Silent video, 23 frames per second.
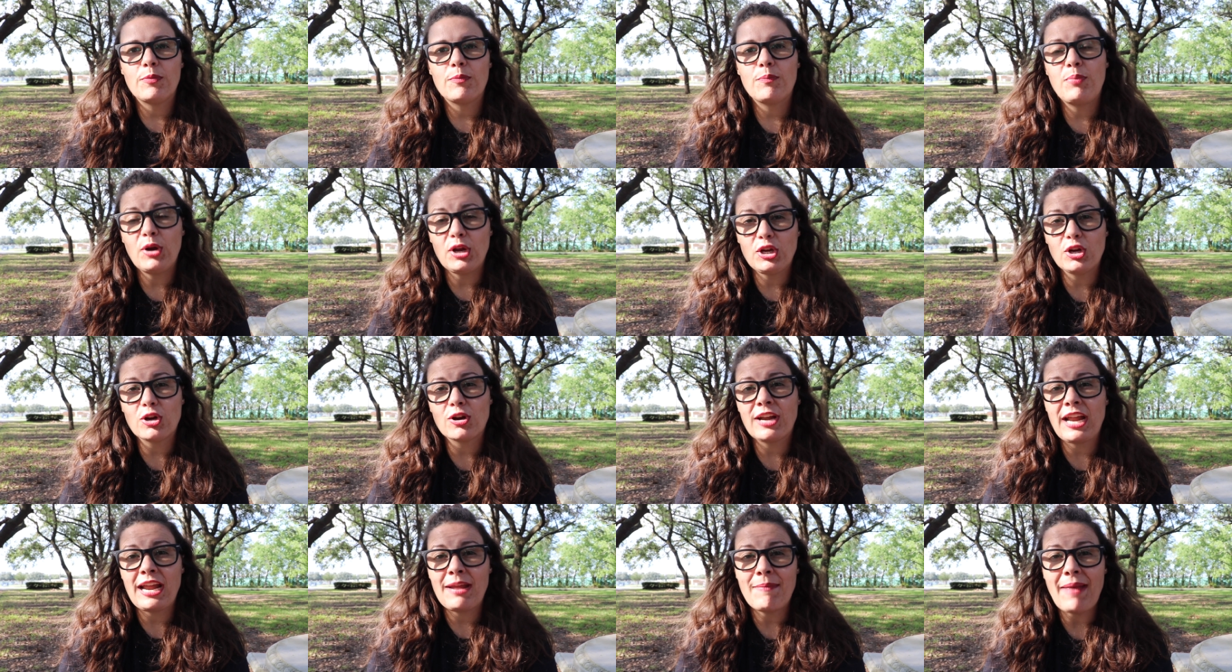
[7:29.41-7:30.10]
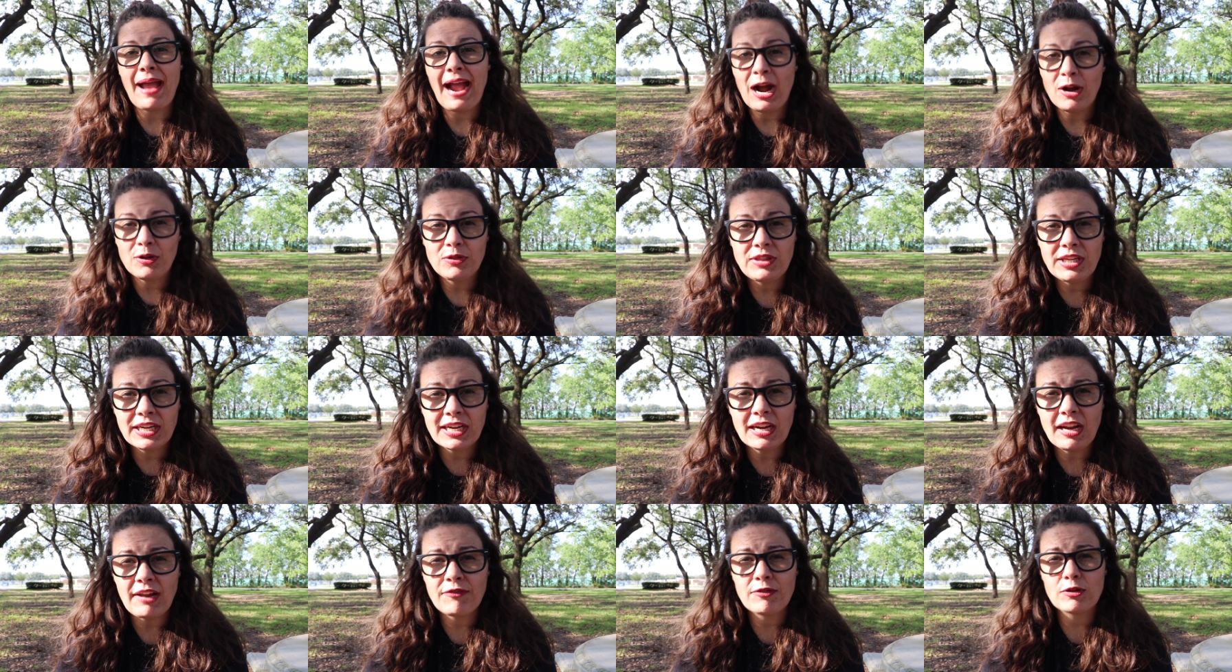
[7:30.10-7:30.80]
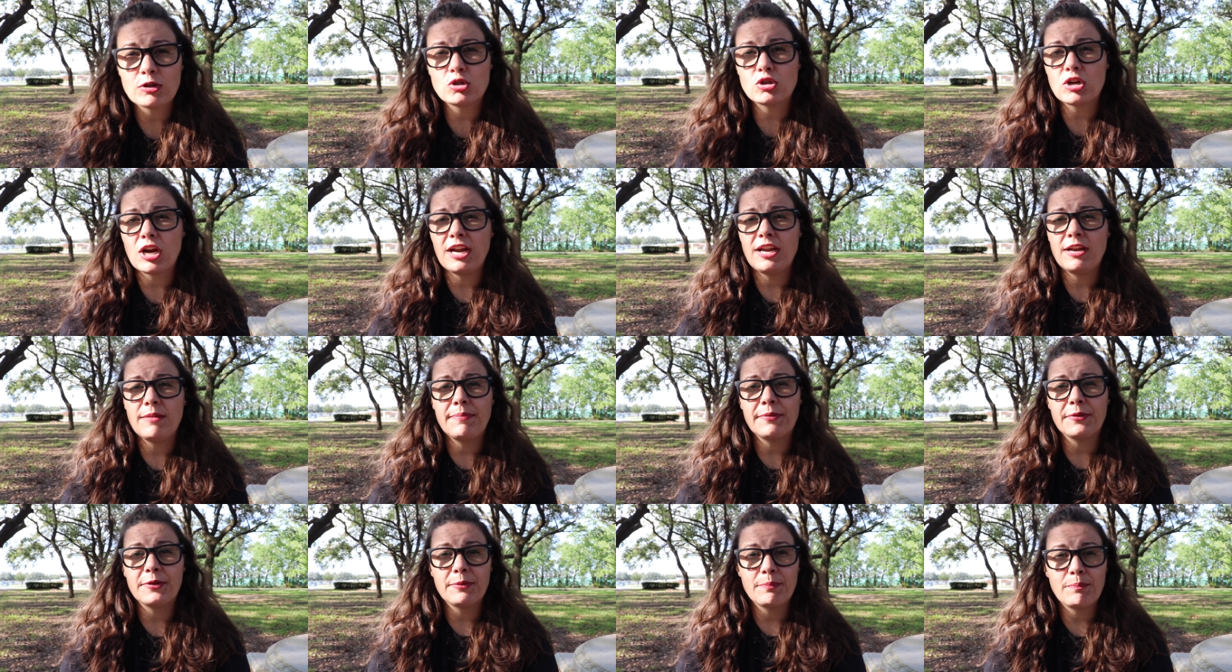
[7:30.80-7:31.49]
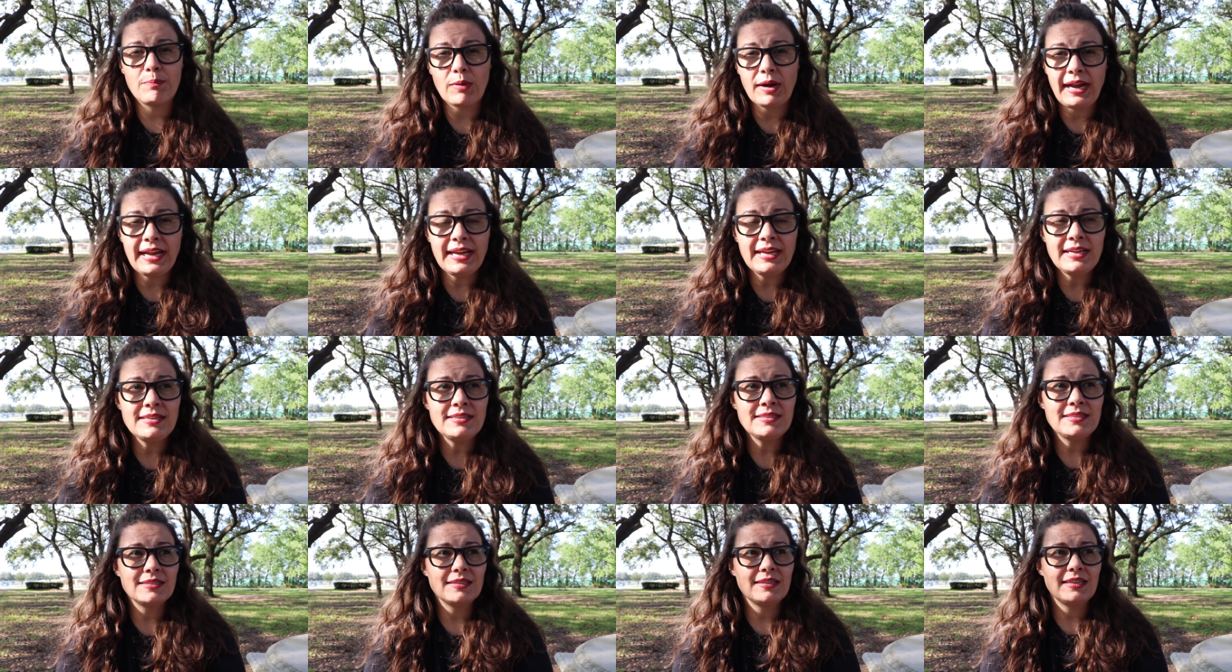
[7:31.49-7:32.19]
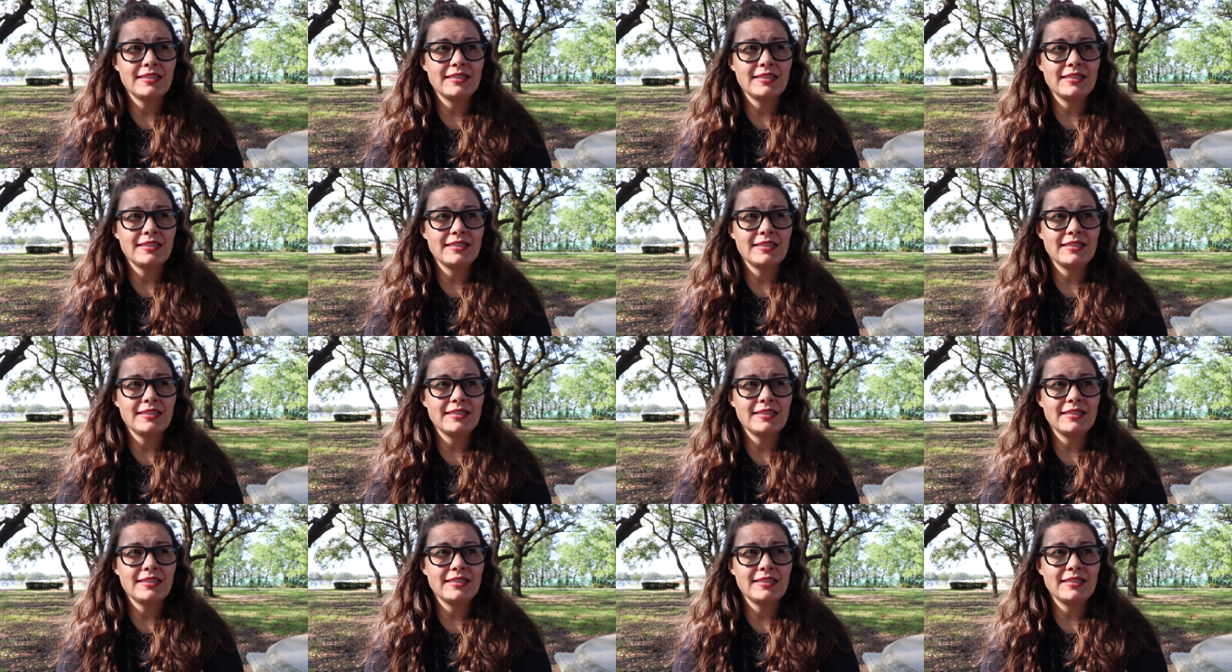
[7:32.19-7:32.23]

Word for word: put your name out there if you're trying to build a brand.